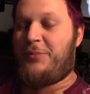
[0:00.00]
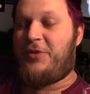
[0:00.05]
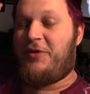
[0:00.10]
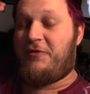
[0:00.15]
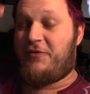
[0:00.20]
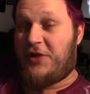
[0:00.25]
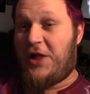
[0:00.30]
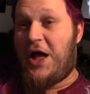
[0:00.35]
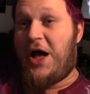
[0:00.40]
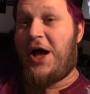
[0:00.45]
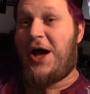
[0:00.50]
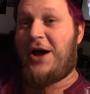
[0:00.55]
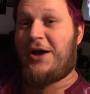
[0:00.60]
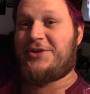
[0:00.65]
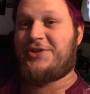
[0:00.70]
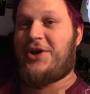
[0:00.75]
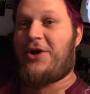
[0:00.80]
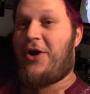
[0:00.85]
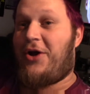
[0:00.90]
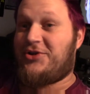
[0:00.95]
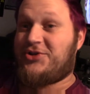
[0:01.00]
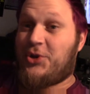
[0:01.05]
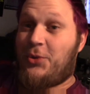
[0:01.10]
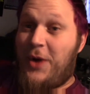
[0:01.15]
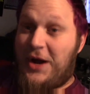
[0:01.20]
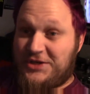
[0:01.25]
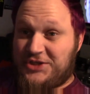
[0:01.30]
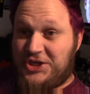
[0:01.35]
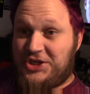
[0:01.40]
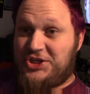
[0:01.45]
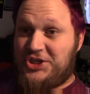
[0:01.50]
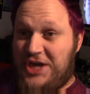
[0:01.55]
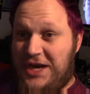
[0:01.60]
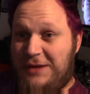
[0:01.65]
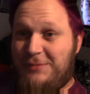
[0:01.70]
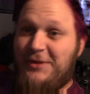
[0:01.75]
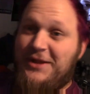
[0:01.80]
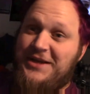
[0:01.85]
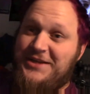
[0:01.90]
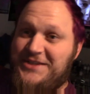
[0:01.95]
vlogs are also watching
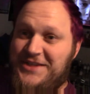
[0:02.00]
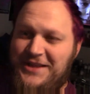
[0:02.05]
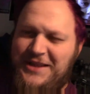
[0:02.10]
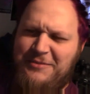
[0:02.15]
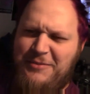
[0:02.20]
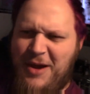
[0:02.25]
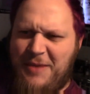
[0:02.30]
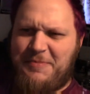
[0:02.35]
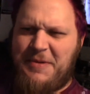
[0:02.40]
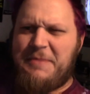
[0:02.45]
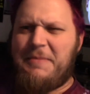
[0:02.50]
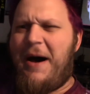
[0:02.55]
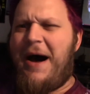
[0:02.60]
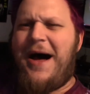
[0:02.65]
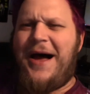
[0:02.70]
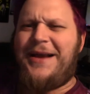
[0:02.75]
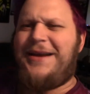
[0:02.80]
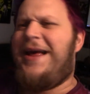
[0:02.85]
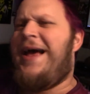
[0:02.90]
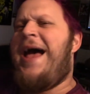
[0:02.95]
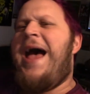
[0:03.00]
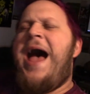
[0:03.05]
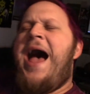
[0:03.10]
Shameless and they might be behind.